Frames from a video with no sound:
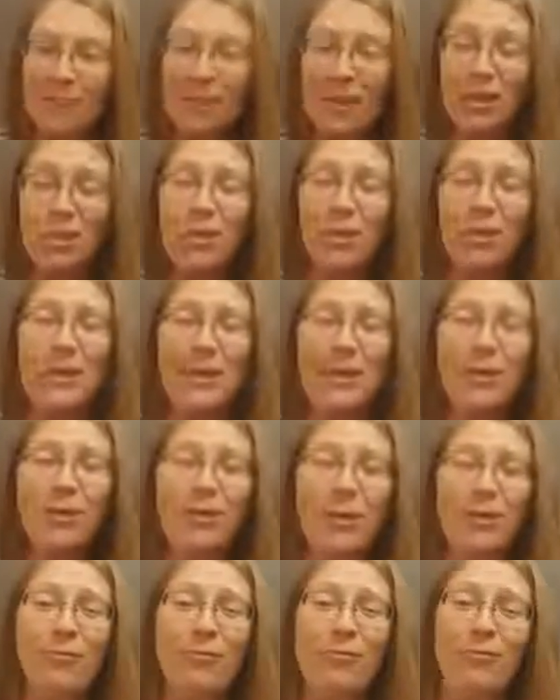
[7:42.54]
So
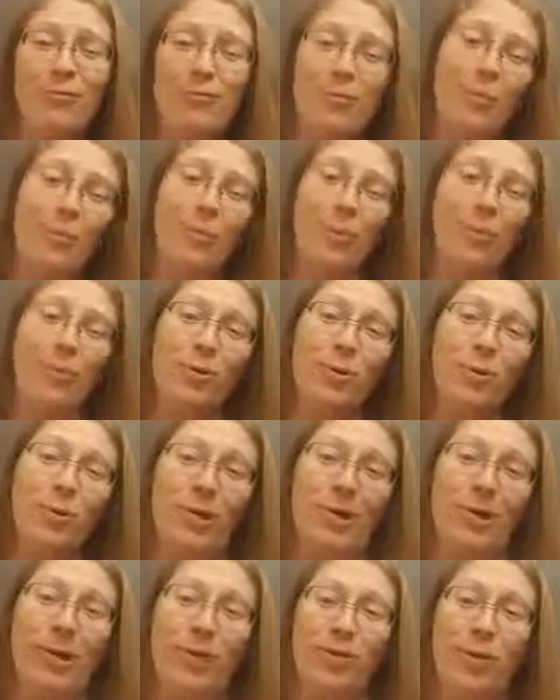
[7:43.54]
people who
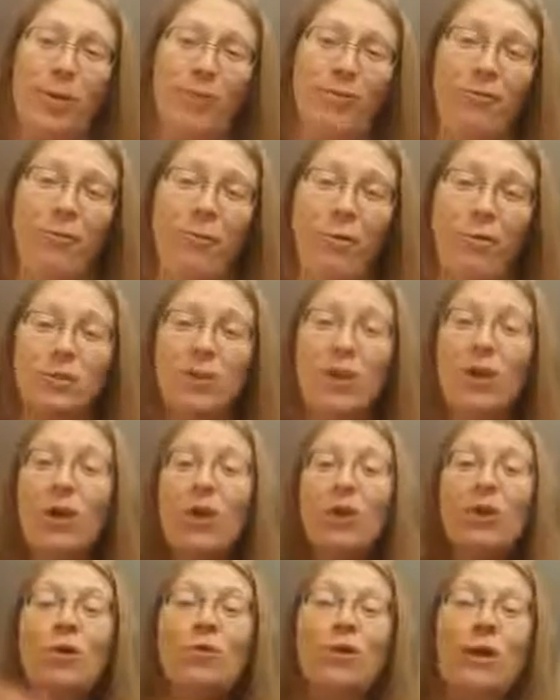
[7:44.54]
are Enneagram 4s
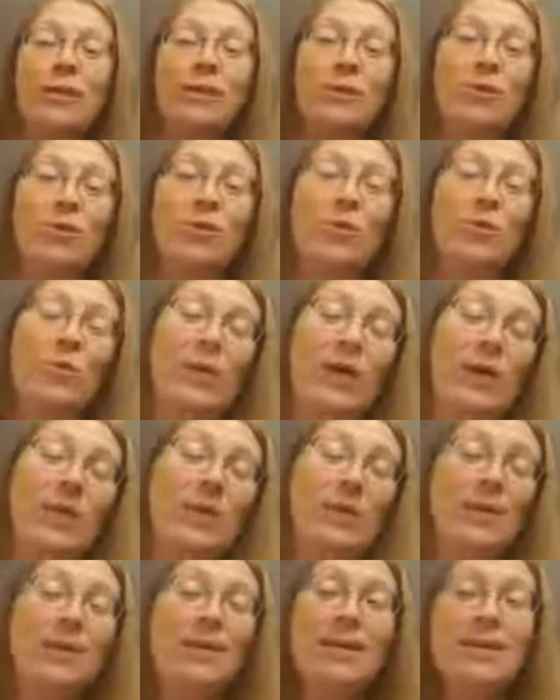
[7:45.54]
wrestle
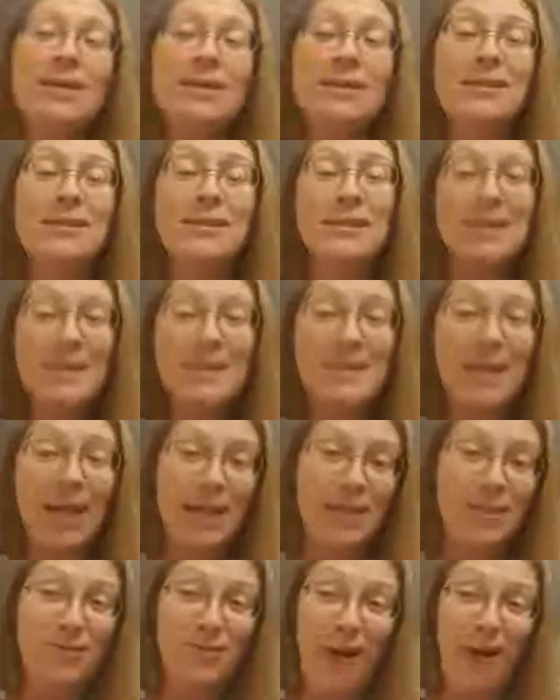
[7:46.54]
with
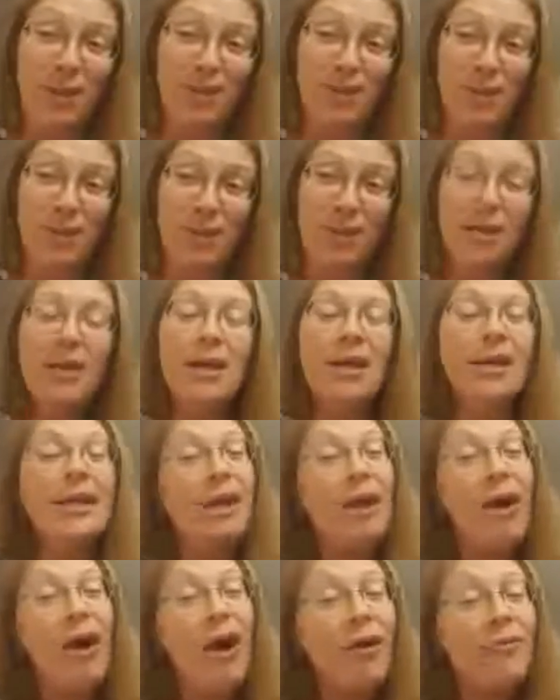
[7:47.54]
dissatisfaction.
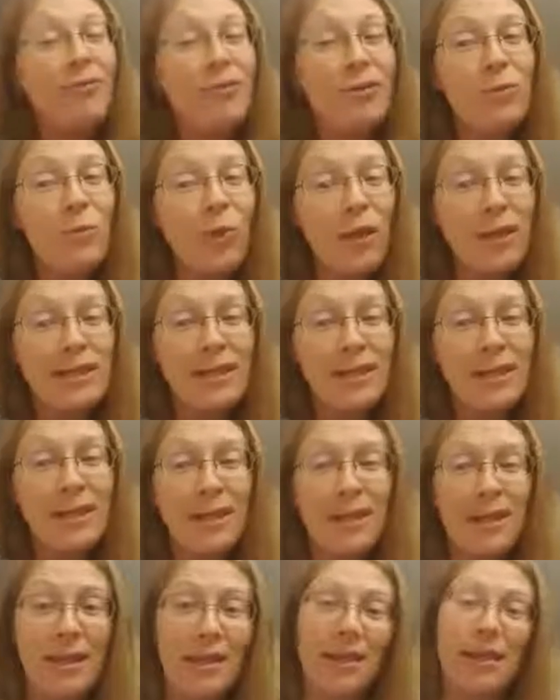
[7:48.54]
They often want
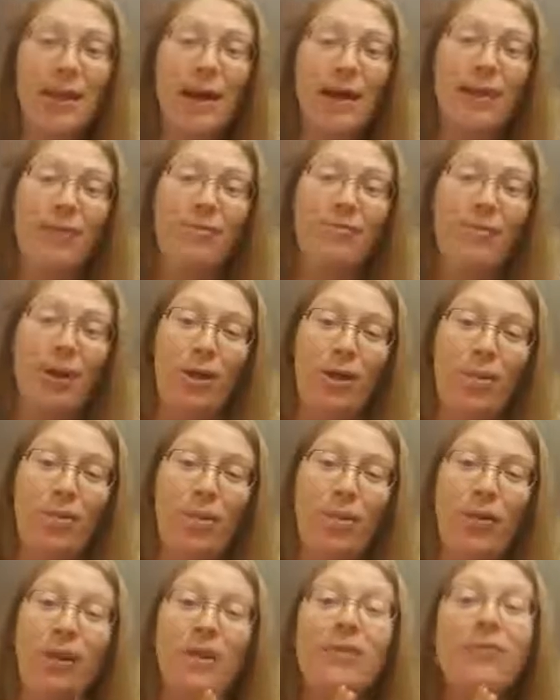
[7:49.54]
the
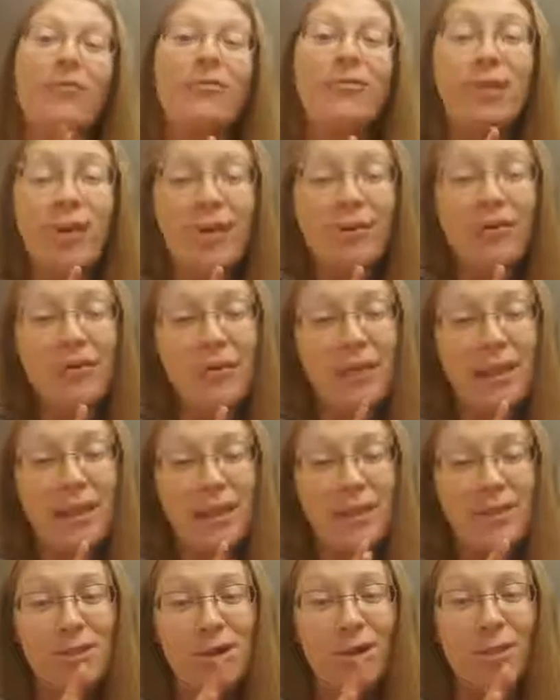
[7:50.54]
unavailable, and their
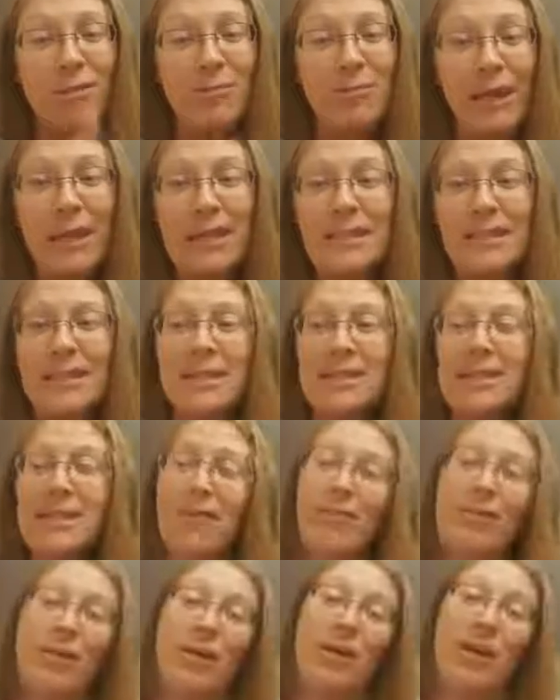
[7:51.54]
feelings are the basis
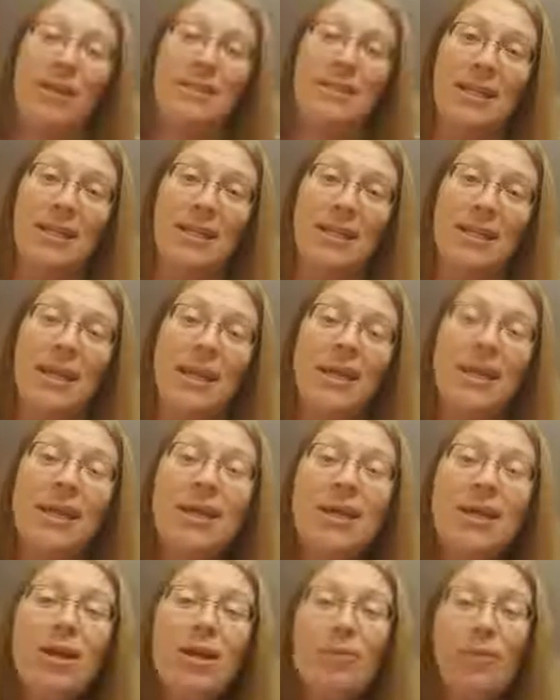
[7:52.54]
of their identity.
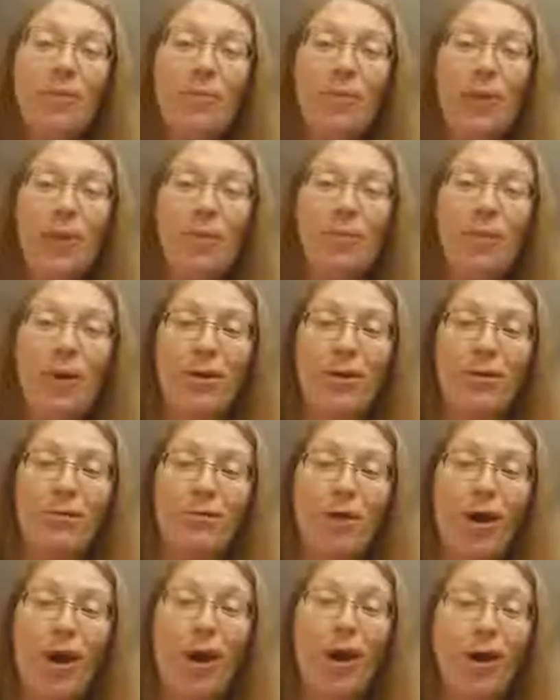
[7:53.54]
Remember, they're part of
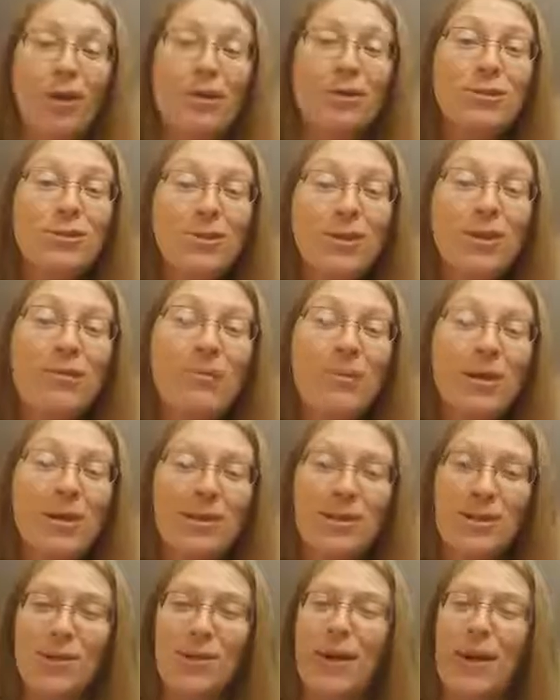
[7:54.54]
the heart group,
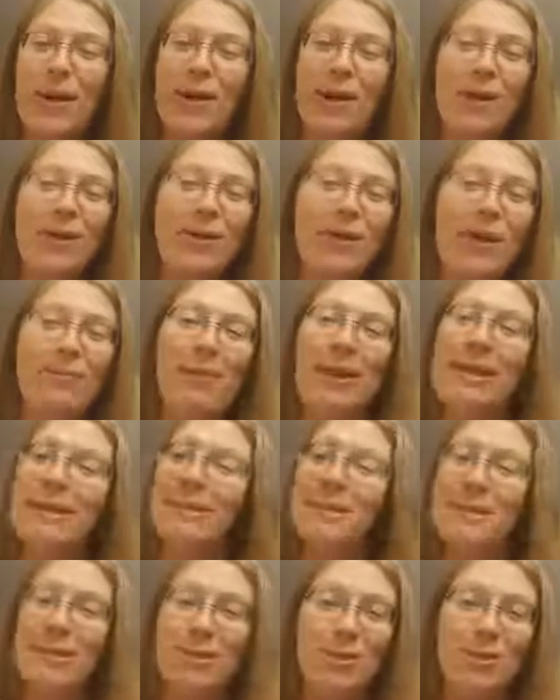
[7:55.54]
so they make
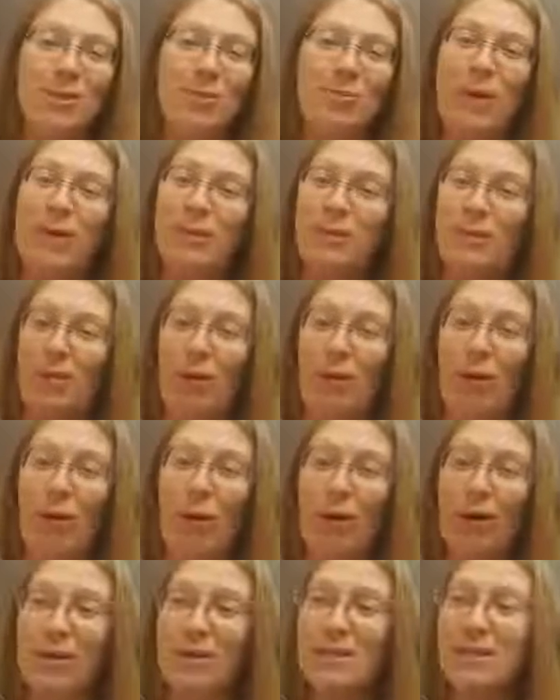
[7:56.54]
decisions based on their
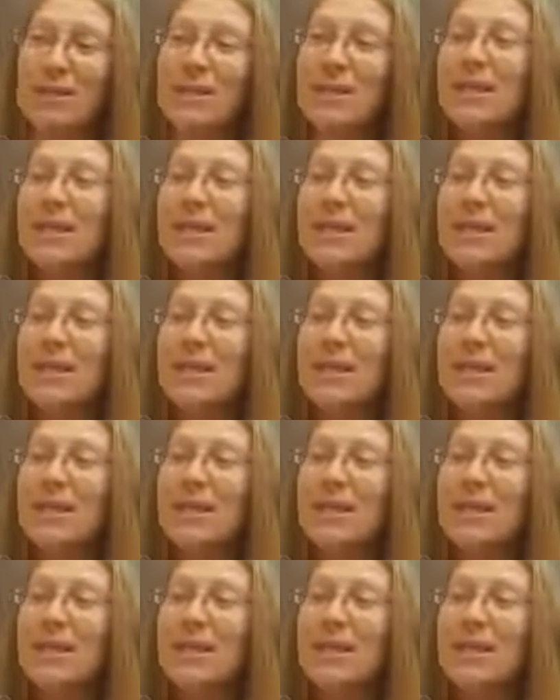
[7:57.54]
heart.